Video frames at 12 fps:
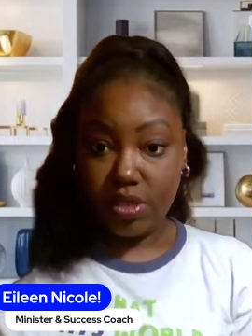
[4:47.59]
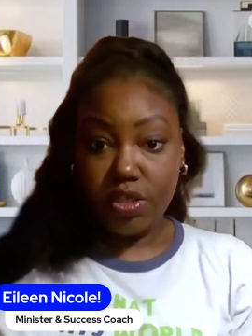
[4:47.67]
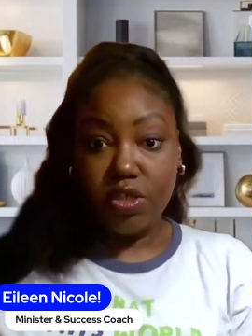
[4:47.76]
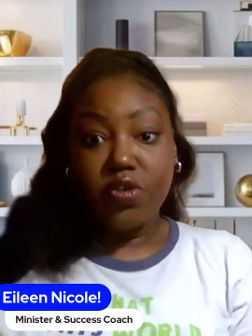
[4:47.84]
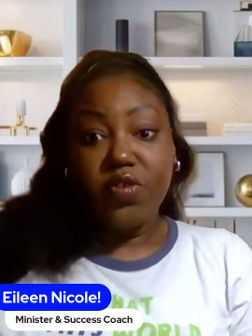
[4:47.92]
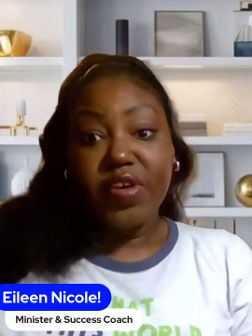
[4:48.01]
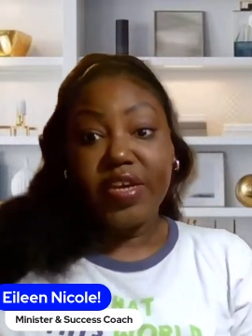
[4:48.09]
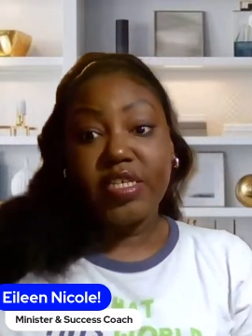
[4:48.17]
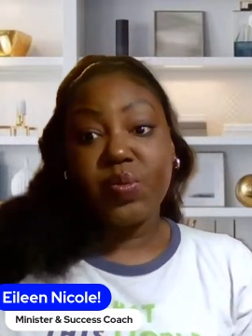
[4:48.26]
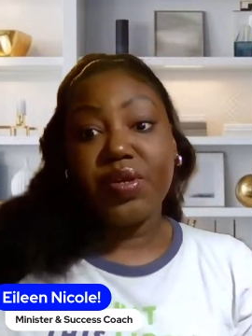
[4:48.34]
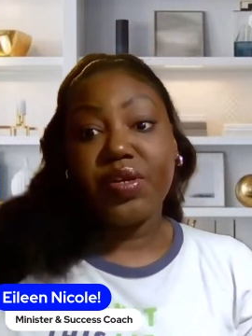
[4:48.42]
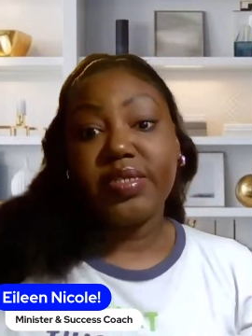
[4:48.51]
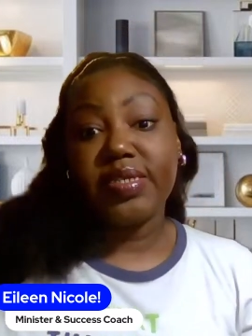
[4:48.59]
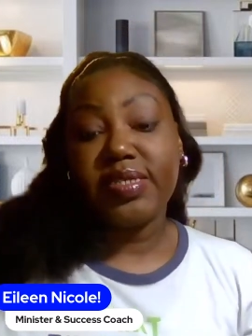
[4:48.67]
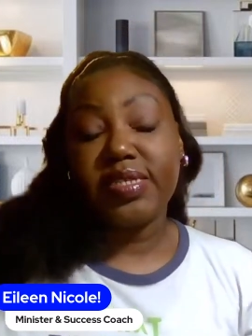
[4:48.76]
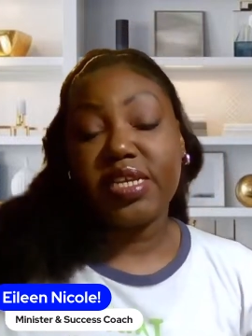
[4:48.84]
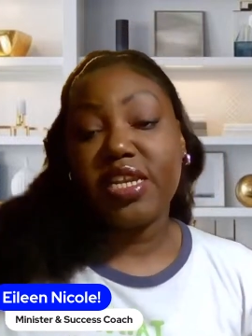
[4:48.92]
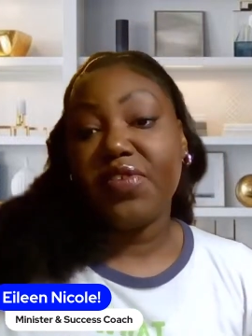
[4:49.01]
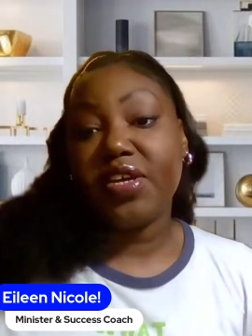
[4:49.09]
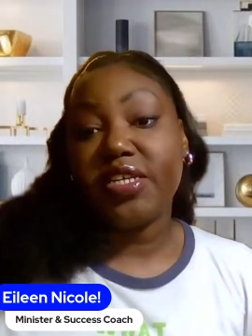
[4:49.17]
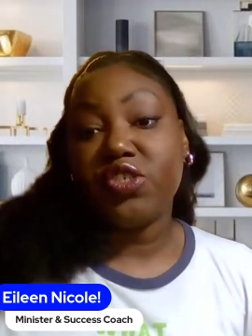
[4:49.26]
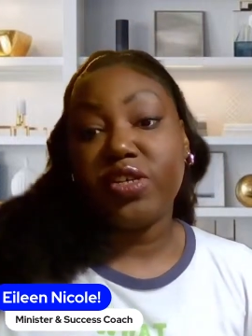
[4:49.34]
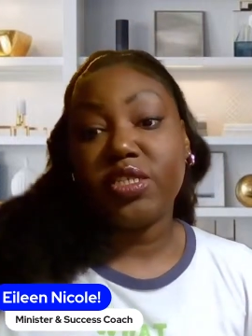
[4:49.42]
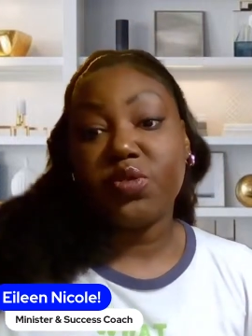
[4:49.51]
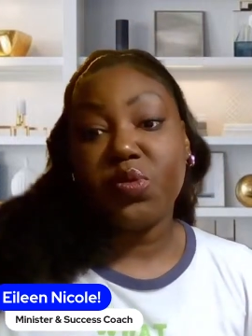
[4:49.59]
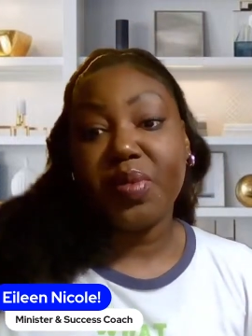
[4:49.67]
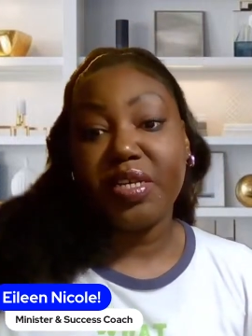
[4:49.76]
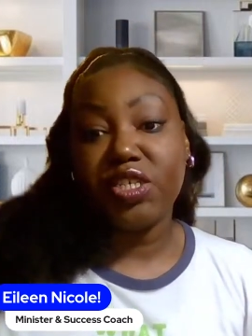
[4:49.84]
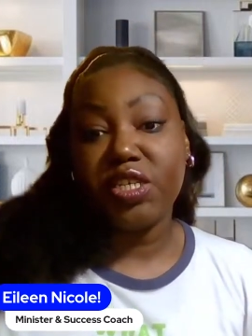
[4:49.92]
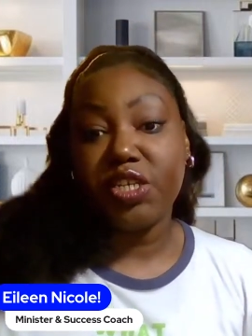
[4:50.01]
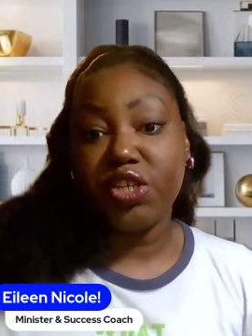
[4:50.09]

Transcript: You've experienced a significant transformation